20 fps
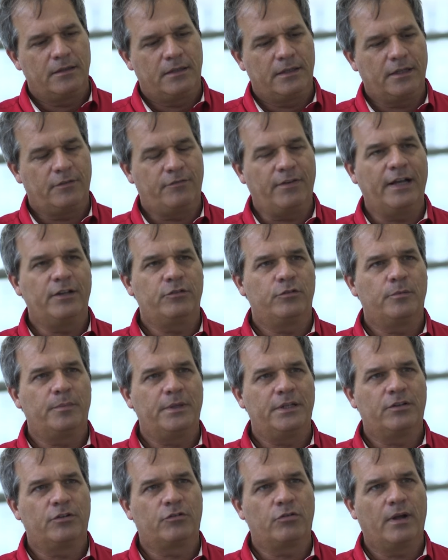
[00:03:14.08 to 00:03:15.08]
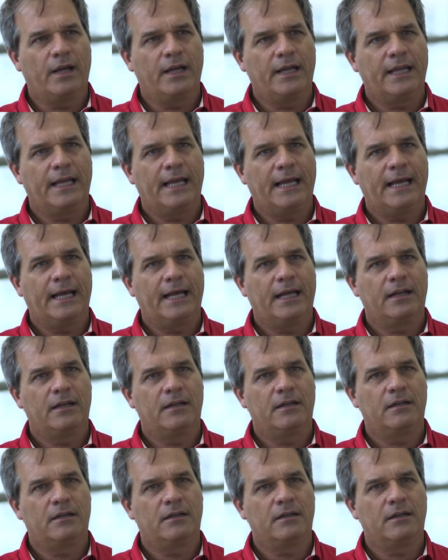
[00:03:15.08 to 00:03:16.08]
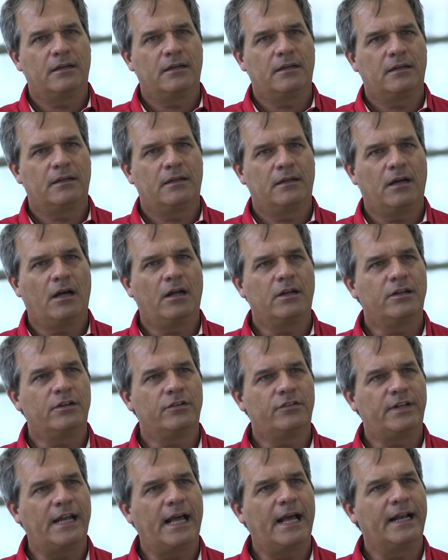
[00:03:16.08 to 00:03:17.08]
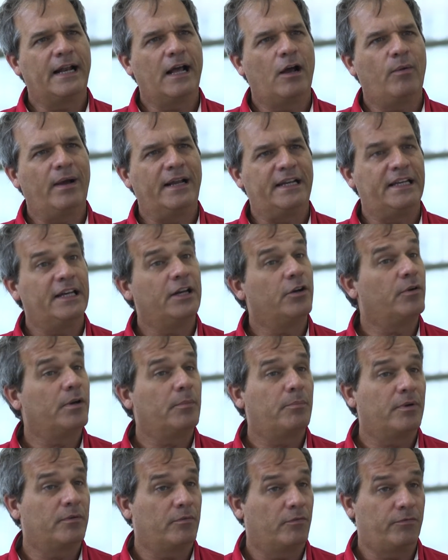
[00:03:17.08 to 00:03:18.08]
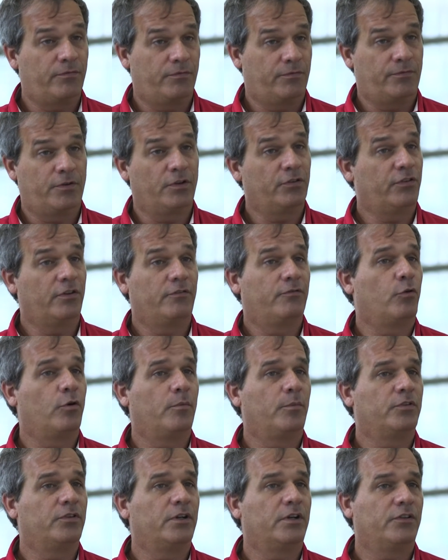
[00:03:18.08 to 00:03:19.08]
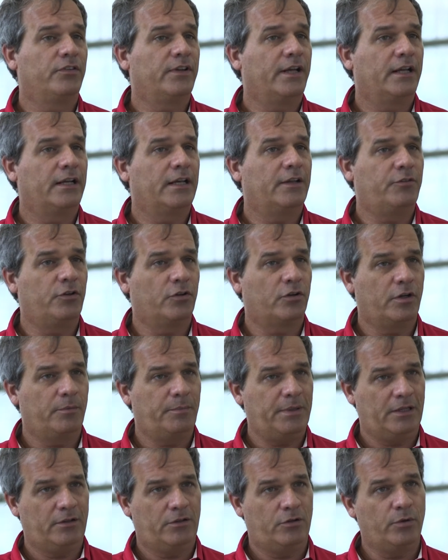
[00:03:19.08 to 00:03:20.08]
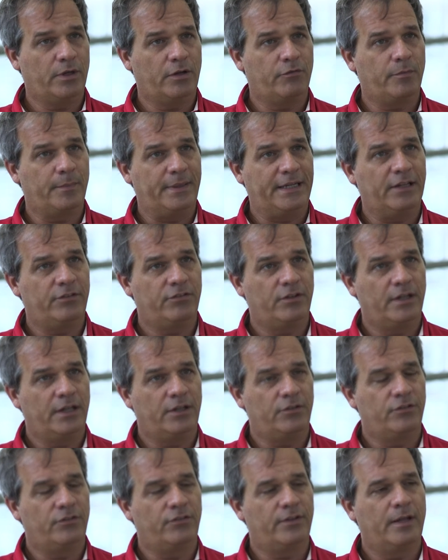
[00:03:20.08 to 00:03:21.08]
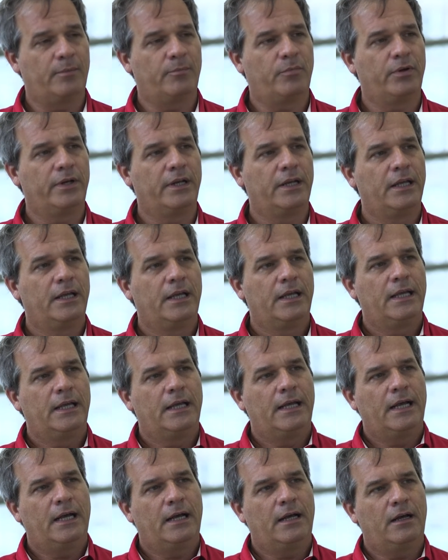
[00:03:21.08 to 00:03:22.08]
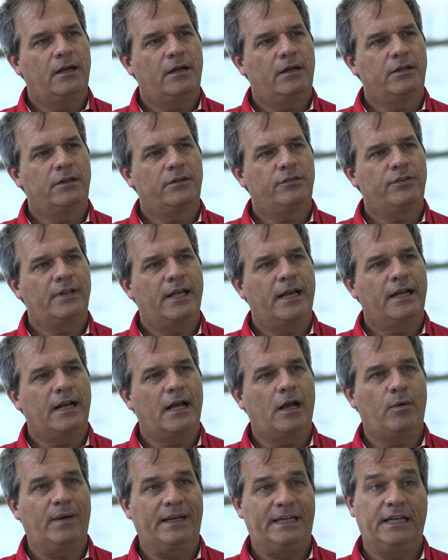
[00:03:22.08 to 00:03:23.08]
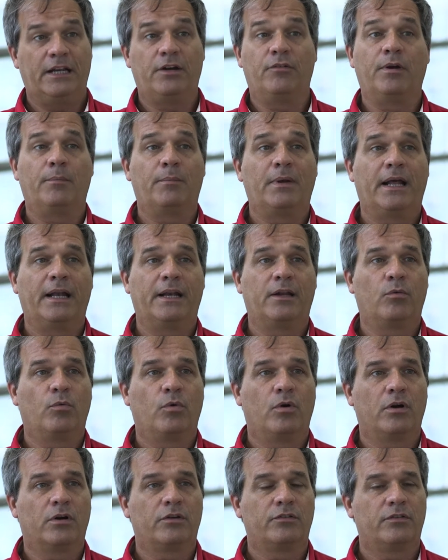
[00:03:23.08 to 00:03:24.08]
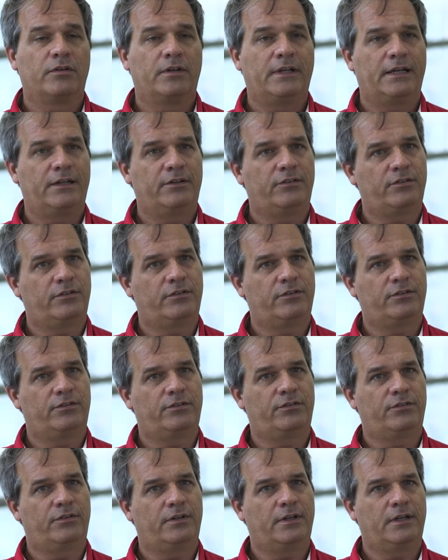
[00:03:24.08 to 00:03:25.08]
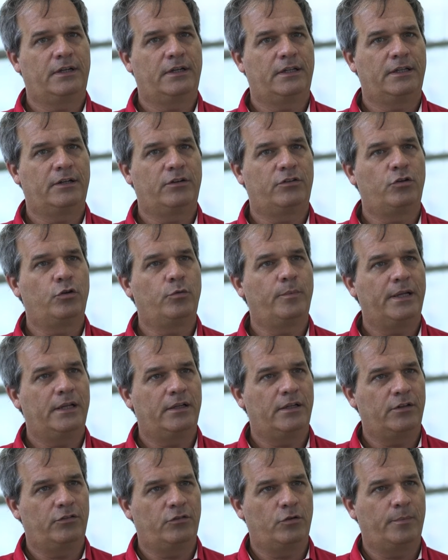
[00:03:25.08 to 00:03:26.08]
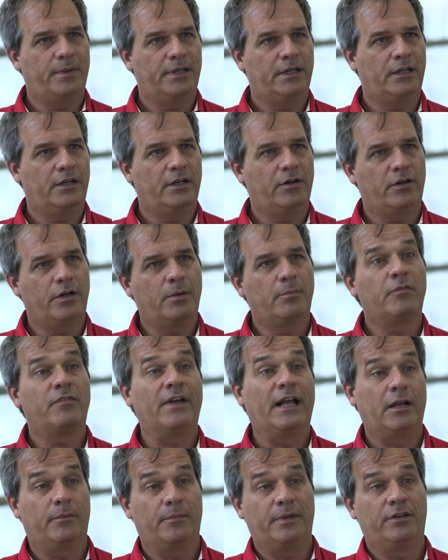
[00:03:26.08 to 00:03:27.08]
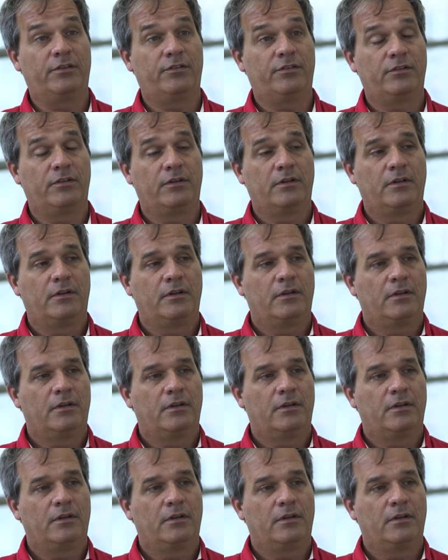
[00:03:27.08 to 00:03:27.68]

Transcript: The advice would be to try and uh, understand how itinerary first and foremost understand if you're going to be doing it from a destination standpoint uh, understand how itinerary planning works that it's just uh, there are too many there's so many there are a number of elements